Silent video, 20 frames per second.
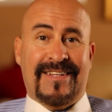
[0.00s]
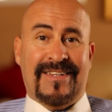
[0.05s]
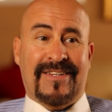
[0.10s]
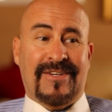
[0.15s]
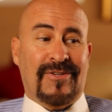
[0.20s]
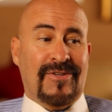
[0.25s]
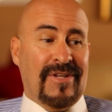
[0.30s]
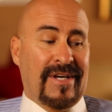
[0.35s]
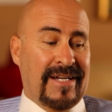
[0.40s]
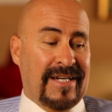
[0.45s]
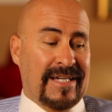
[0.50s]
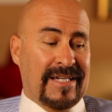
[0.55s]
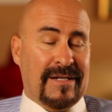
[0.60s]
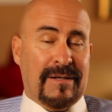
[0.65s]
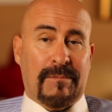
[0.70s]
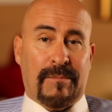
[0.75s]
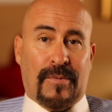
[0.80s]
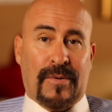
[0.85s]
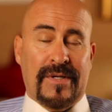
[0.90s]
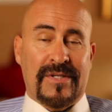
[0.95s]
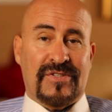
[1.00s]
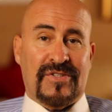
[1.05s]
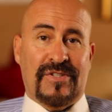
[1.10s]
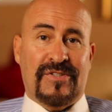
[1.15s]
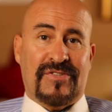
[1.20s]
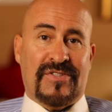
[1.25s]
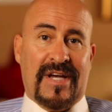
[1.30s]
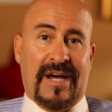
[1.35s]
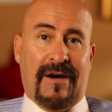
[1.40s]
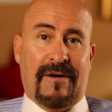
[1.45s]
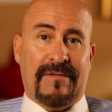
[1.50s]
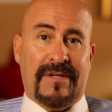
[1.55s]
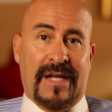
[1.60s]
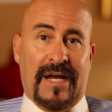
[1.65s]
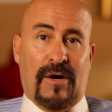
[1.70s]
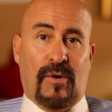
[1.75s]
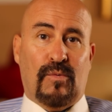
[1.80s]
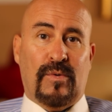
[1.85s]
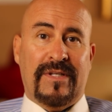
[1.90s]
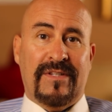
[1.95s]
They're letting prisoners out
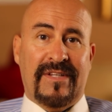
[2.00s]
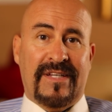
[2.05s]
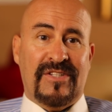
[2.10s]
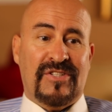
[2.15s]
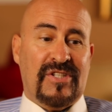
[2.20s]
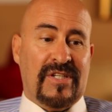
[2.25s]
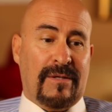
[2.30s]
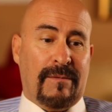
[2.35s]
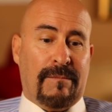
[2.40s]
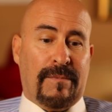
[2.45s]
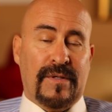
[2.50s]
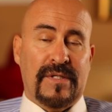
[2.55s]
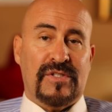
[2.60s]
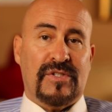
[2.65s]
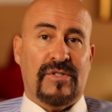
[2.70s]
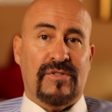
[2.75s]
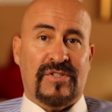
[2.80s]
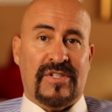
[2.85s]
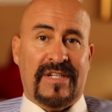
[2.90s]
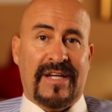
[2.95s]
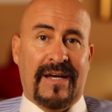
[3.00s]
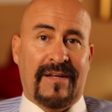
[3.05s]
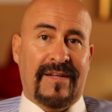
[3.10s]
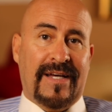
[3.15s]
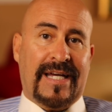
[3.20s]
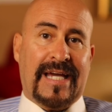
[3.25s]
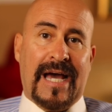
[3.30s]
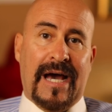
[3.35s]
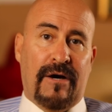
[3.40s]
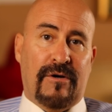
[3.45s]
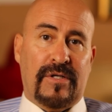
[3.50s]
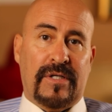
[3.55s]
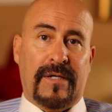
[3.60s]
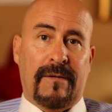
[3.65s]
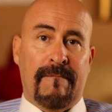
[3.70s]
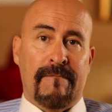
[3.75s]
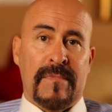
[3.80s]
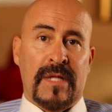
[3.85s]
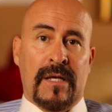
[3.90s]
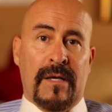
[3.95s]
now, releasing prisoners in LA
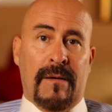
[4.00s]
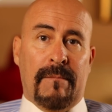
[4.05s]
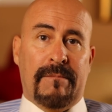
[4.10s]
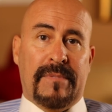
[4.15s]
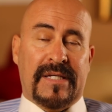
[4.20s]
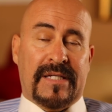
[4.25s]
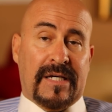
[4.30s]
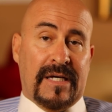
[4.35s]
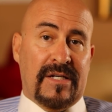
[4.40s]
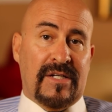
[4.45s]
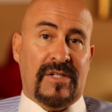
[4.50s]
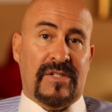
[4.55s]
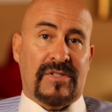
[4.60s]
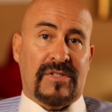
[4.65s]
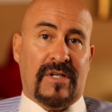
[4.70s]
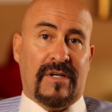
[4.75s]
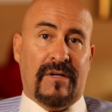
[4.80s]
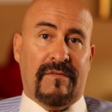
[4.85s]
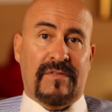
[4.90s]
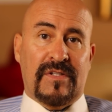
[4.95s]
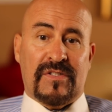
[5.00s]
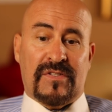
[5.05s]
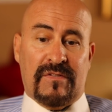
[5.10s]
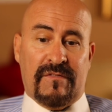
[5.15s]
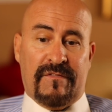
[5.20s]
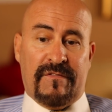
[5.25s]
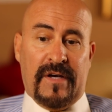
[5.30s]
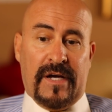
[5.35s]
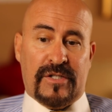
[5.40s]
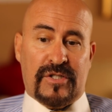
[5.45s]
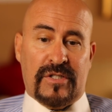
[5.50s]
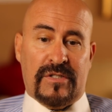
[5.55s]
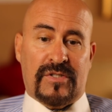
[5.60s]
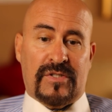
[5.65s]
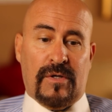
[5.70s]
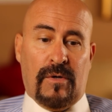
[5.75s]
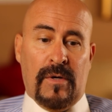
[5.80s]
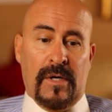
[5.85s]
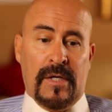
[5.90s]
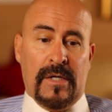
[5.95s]
County because of this infection.
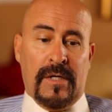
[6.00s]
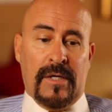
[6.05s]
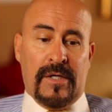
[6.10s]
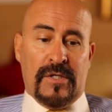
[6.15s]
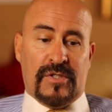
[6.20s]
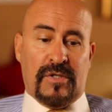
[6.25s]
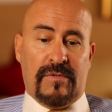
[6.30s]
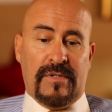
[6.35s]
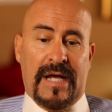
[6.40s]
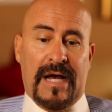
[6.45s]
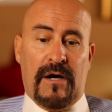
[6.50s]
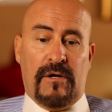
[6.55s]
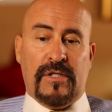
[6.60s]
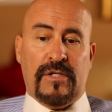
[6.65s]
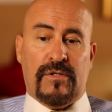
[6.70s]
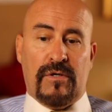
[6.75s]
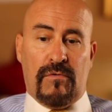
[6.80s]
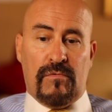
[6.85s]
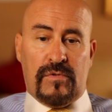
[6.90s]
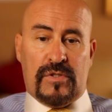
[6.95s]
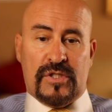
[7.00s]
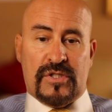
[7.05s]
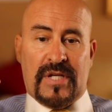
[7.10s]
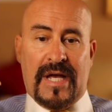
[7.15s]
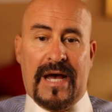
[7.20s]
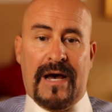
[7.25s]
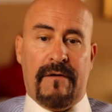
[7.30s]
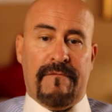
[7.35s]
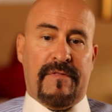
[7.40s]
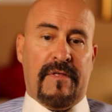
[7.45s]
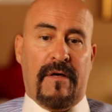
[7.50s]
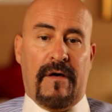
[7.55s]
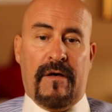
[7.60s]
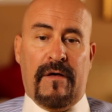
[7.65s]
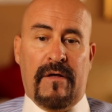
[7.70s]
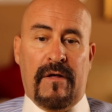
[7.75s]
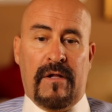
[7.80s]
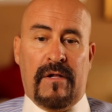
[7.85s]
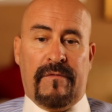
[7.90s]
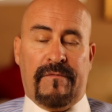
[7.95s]
So, so now you don't just have the,
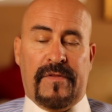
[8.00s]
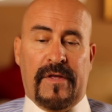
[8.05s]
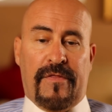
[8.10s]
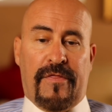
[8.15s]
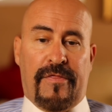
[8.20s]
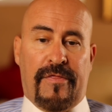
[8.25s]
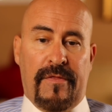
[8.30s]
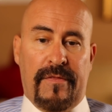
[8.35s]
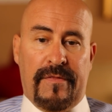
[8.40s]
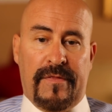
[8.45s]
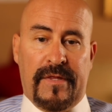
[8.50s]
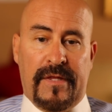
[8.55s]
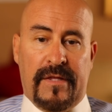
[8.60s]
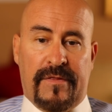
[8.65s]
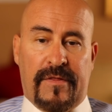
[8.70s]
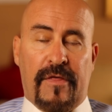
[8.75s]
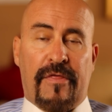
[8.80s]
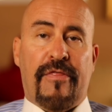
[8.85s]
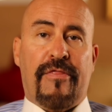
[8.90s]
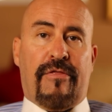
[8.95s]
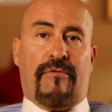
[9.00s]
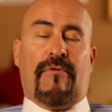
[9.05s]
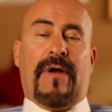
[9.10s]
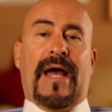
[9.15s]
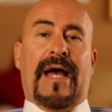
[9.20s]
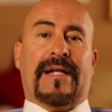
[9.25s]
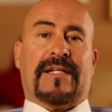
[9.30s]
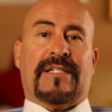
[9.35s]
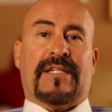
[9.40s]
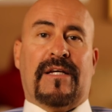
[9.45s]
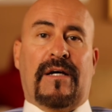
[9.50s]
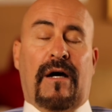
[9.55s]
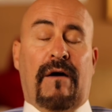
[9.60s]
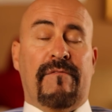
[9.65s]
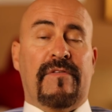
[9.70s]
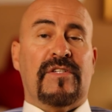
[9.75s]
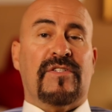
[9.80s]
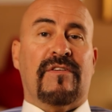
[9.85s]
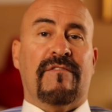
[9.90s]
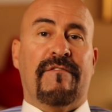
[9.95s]
the, the, the threat
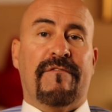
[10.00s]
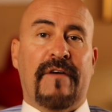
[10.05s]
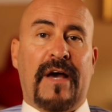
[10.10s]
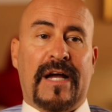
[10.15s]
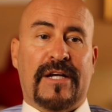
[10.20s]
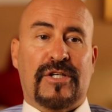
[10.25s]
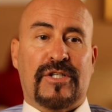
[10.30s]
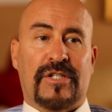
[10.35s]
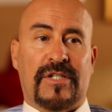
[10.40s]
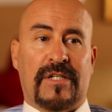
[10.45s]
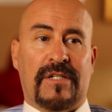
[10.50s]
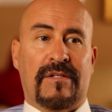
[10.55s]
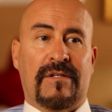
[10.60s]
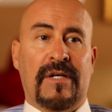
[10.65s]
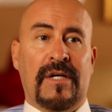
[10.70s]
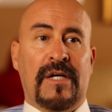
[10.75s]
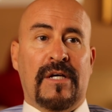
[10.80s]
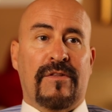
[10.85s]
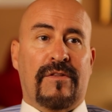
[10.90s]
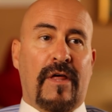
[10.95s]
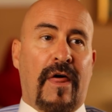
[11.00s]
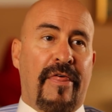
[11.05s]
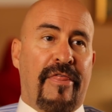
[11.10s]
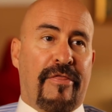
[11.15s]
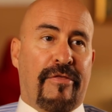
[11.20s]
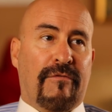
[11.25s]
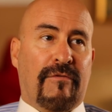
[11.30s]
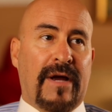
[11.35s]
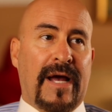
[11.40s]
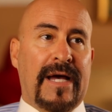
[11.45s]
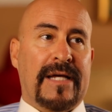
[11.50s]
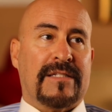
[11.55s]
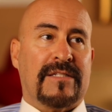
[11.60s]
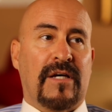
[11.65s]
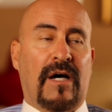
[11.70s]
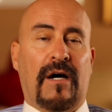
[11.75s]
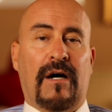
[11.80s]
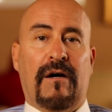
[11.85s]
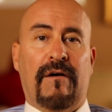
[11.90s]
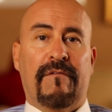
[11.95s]
of this infection, the threat
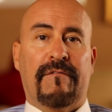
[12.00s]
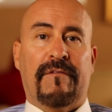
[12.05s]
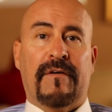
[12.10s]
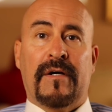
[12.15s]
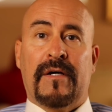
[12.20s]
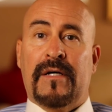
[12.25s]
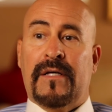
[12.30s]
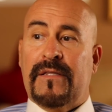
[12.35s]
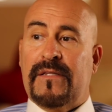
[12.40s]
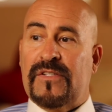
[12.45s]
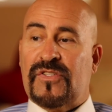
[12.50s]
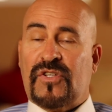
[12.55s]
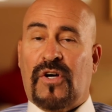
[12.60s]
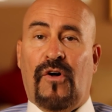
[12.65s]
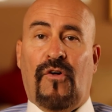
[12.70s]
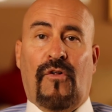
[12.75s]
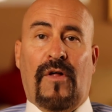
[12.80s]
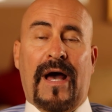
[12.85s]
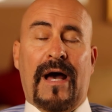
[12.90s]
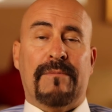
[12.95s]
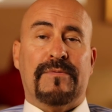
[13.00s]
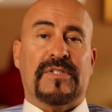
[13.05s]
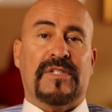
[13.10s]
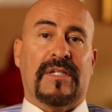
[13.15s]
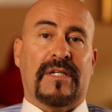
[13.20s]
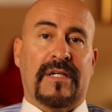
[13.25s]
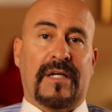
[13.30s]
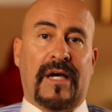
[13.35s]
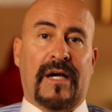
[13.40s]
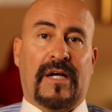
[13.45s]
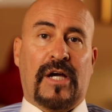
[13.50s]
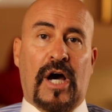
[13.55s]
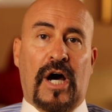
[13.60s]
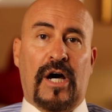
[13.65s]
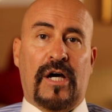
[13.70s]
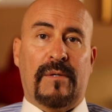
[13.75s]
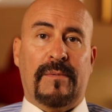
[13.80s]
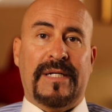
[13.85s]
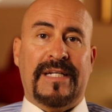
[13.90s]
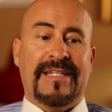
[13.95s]
of this collapsing
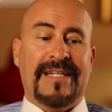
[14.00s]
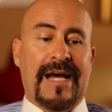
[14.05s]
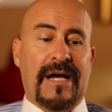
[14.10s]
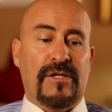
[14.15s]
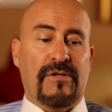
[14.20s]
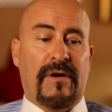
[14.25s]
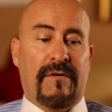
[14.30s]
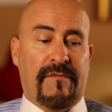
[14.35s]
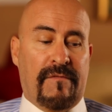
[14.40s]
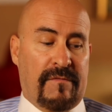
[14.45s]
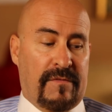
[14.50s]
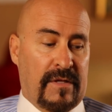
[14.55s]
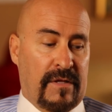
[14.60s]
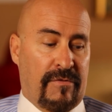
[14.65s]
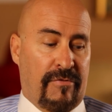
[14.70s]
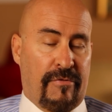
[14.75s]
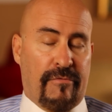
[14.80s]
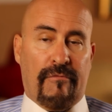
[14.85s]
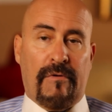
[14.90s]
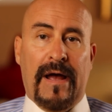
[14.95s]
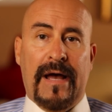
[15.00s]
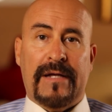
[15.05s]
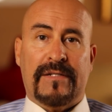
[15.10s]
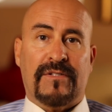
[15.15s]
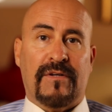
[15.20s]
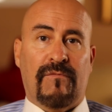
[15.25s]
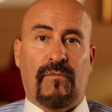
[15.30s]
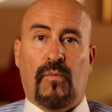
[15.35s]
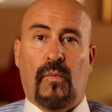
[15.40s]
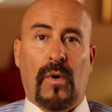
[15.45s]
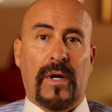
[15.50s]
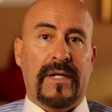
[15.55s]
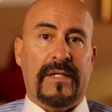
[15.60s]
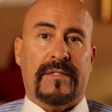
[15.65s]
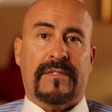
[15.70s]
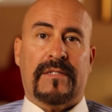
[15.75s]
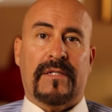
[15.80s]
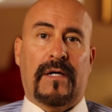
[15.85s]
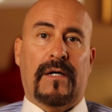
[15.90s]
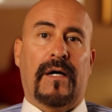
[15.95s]
economy. Now you have the threat of
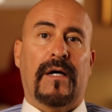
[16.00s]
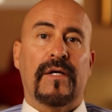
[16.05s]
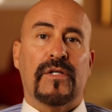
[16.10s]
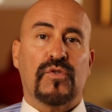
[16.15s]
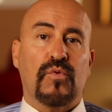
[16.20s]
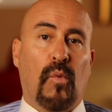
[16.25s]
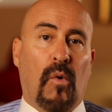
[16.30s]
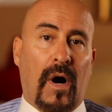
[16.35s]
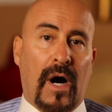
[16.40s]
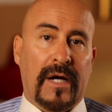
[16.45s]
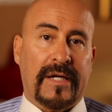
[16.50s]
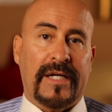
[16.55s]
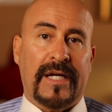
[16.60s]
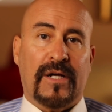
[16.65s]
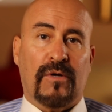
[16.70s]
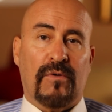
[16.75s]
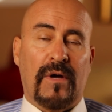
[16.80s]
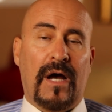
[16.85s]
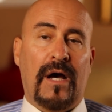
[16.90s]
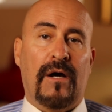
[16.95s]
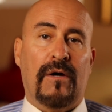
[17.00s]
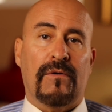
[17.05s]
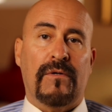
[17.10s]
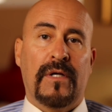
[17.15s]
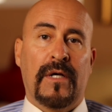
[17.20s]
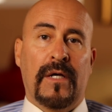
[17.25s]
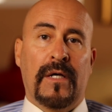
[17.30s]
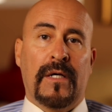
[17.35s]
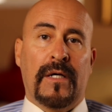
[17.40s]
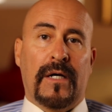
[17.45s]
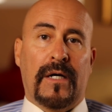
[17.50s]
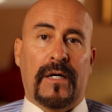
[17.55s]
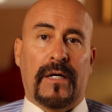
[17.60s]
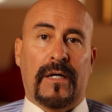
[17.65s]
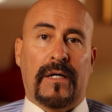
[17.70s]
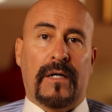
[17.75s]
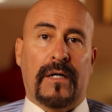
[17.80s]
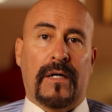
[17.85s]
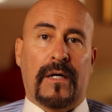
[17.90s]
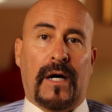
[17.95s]
what uh, is walking around
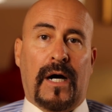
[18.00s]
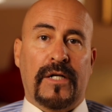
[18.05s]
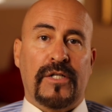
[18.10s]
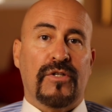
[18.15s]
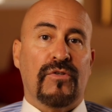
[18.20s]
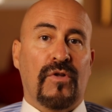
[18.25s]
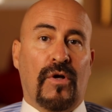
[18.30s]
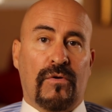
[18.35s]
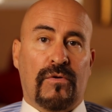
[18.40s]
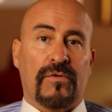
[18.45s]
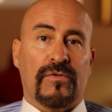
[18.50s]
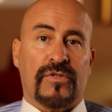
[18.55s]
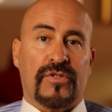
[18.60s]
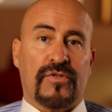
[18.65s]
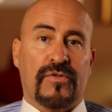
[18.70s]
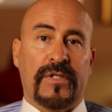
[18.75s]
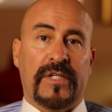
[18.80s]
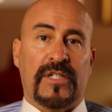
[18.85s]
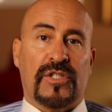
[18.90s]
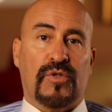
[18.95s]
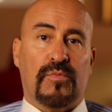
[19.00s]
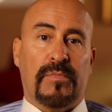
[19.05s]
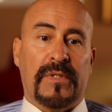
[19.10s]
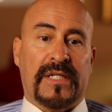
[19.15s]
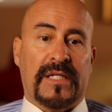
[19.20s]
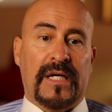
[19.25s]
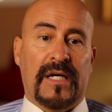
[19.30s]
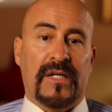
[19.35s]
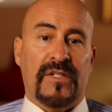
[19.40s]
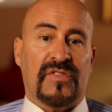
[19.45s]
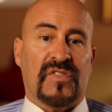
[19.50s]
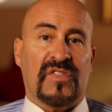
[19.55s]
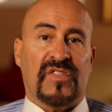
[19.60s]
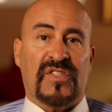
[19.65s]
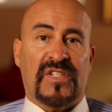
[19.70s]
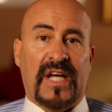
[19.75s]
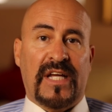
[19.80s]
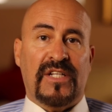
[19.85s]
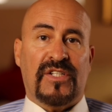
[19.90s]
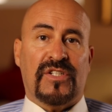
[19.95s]
uh, on your local streets because the
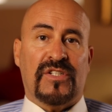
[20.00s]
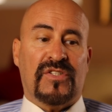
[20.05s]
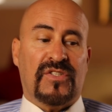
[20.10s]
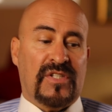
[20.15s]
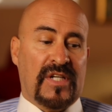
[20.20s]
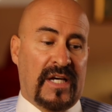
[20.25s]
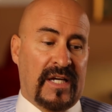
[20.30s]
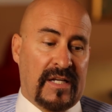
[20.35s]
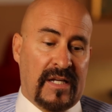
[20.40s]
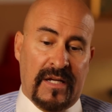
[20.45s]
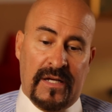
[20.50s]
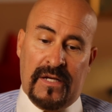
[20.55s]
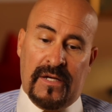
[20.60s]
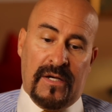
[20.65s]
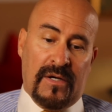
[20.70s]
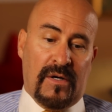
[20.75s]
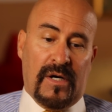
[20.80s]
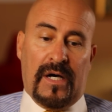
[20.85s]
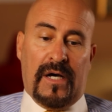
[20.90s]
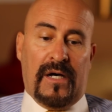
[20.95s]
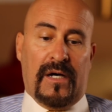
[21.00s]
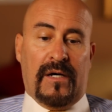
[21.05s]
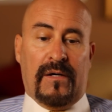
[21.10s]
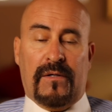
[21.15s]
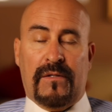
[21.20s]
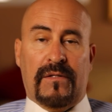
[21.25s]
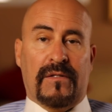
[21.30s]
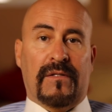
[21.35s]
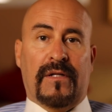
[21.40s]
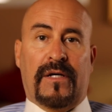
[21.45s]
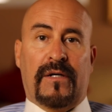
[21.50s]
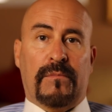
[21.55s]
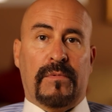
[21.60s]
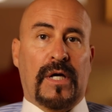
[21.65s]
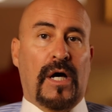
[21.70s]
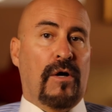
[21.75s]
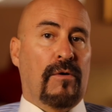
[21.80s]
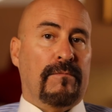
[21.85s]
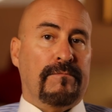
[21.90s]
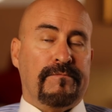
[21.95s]
state just said, uh, let them
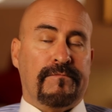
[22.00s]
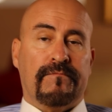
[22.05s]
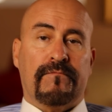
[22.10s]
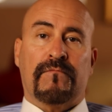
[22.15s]
go.